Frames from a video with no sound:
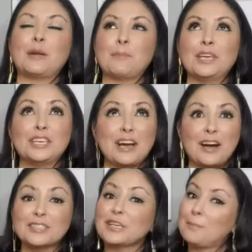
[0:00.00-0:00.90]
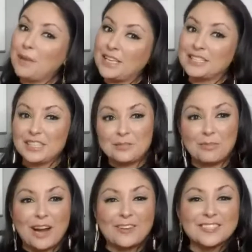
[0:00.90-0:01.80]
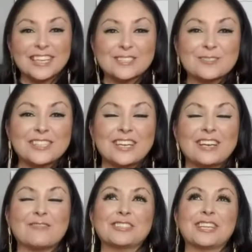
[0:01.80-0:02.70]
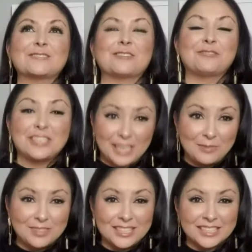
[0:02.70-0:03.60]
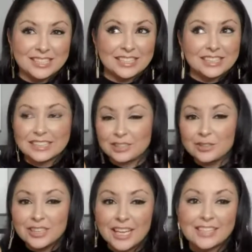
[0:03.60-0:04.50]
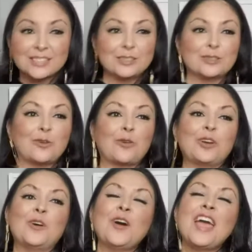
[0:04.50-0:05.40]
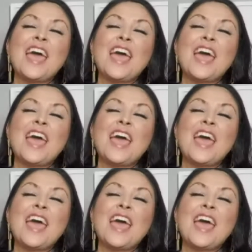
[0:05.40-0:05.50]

beyond basic brows. That's what we named this little class tutorial.